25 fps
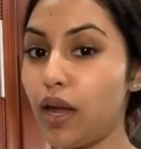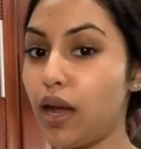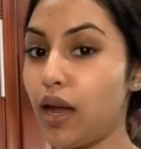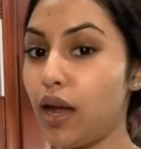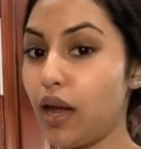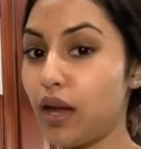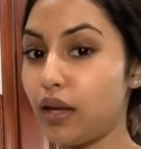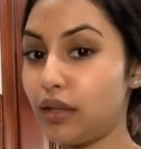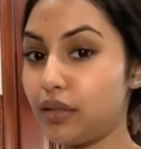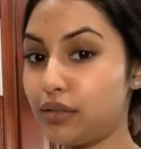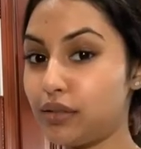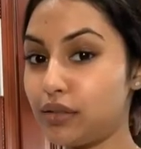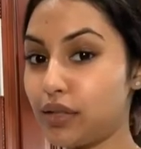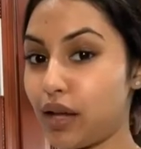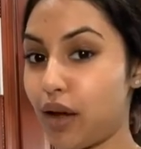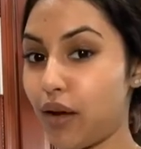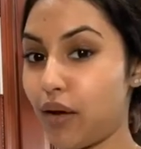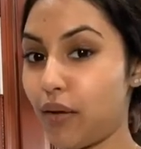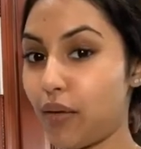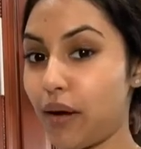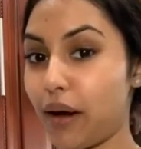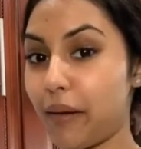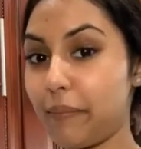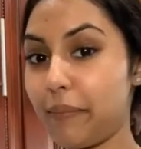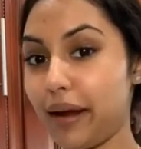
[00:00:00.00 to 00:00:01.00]

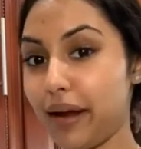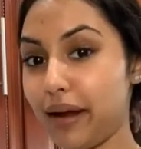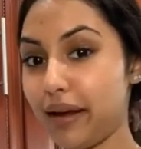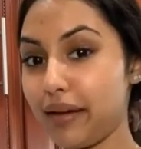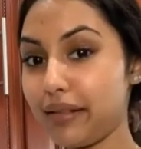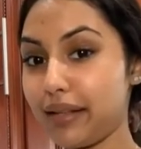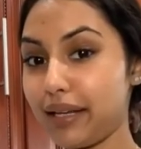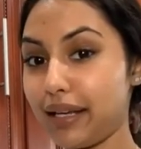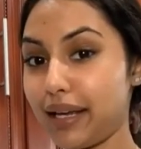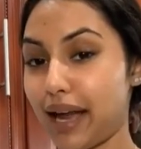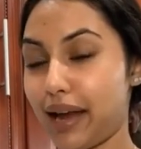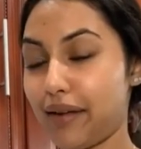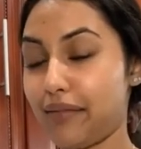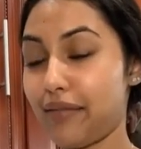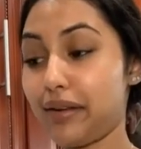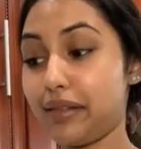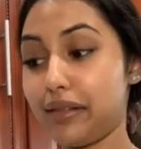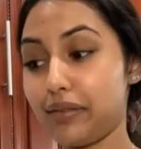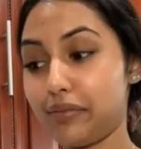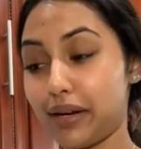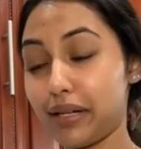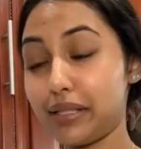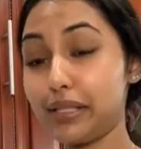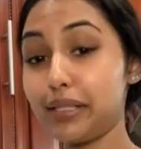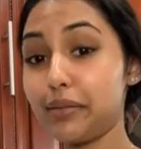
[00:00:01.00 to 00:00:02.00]
So apparently I read the
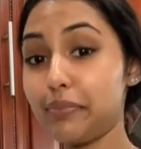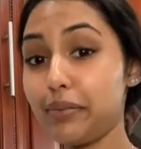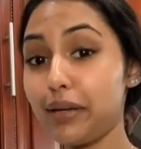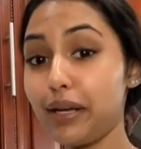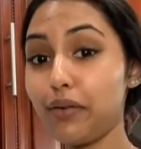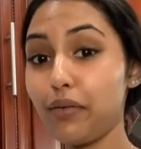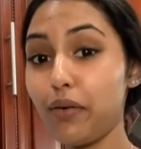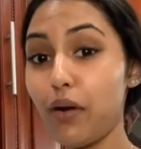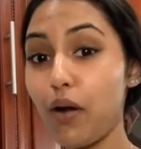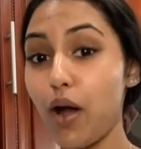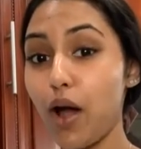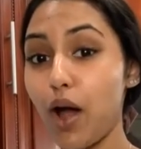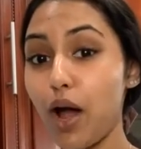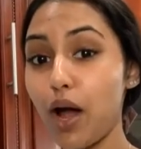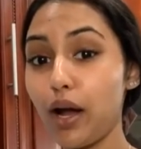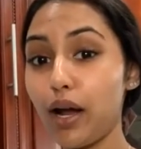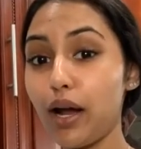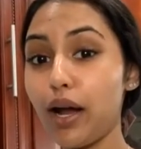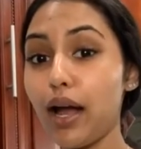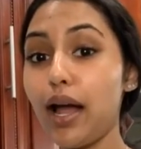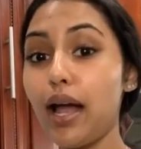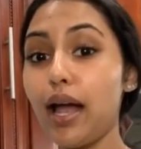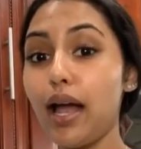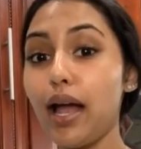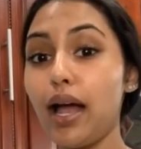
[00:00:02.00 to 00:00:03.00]
recipe wrong.
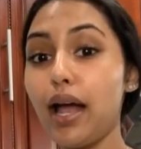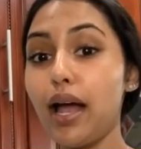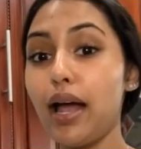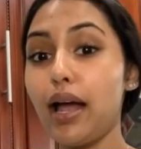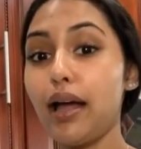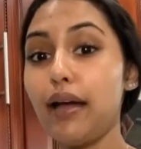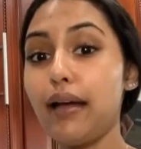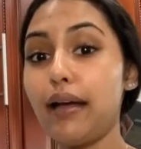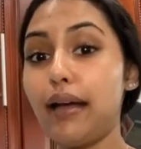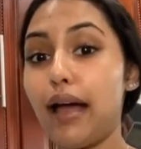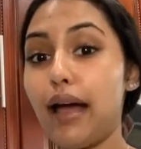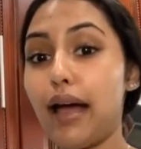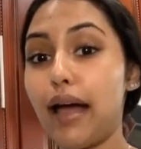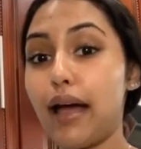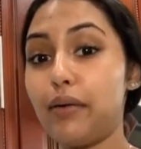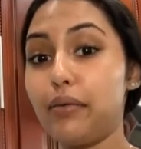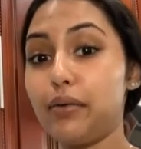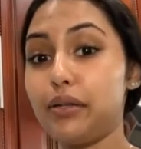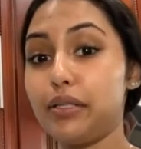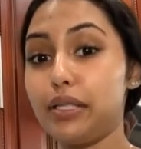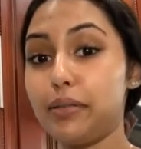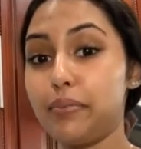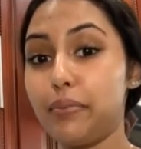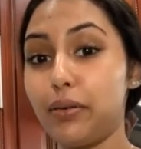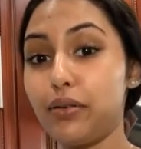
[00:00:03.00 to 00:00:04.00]
I
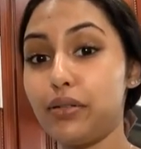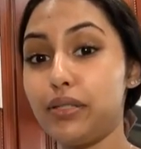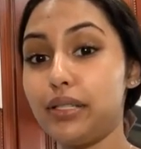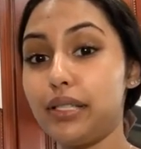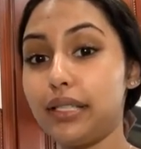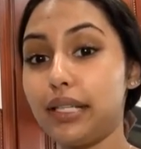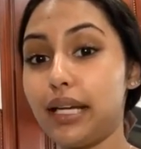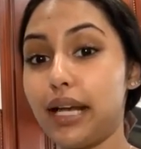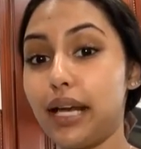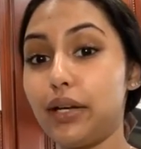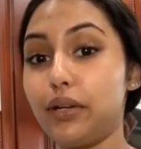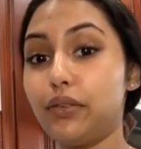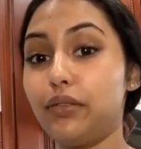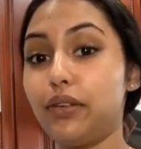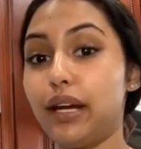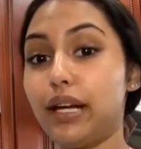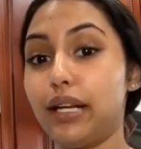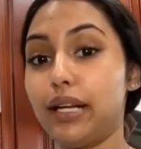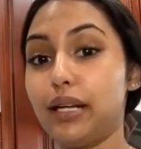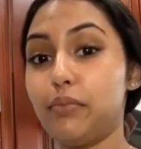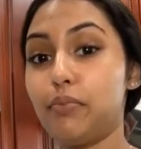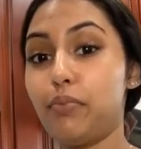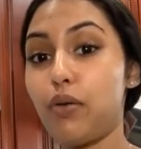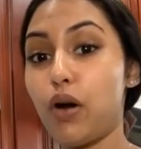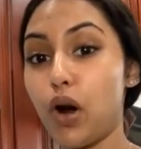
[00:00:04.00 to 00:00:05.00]
was supposed to get
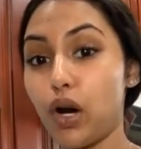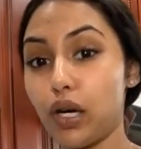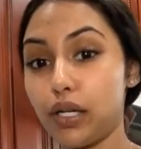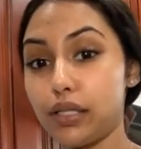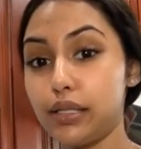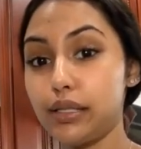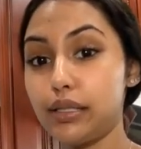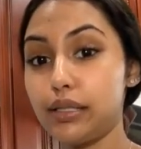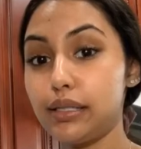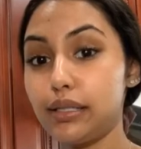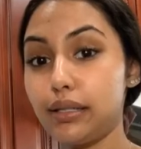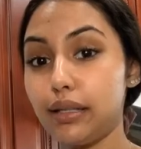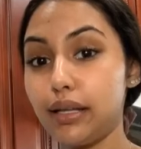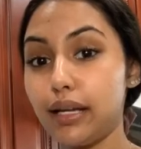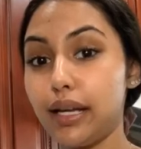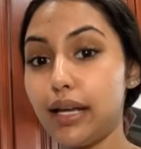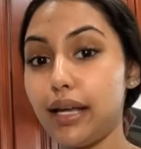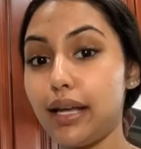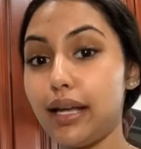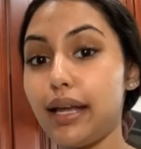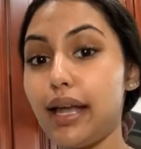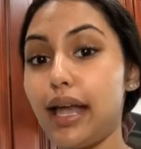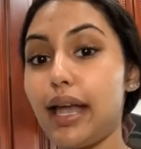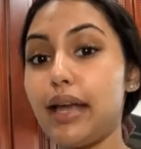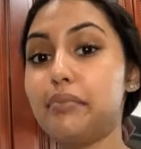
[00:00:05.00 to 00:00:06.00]
grated
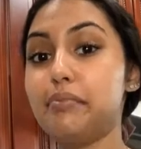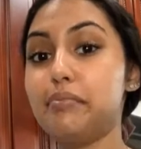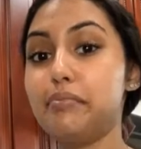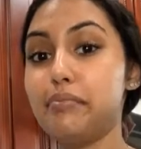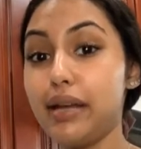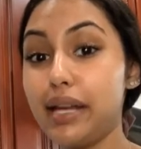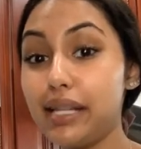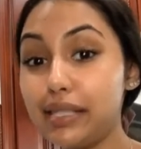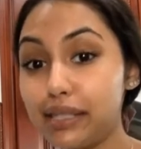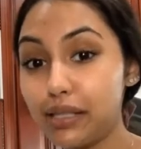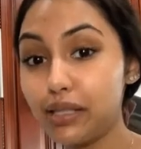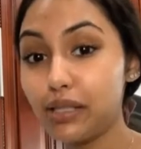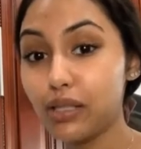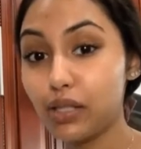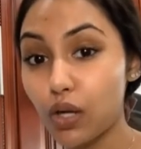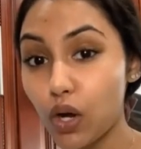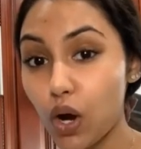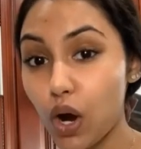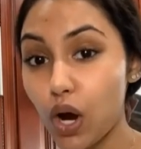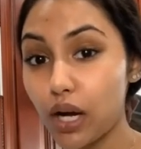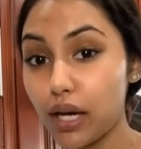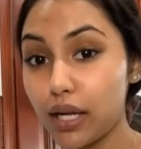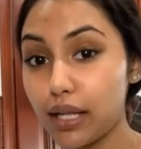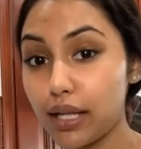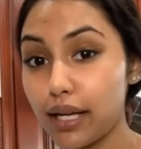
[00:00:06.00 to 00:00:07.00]
parsley and minced
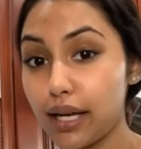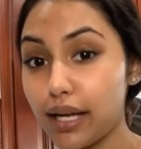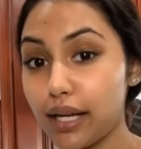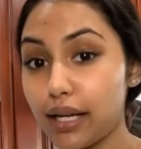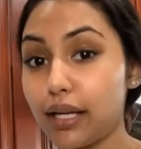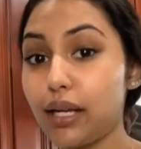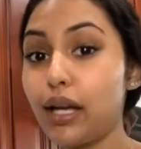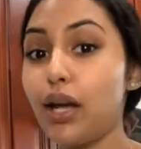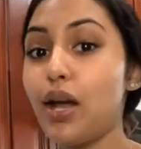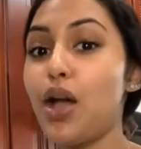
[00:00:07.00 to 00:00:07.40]
garlic.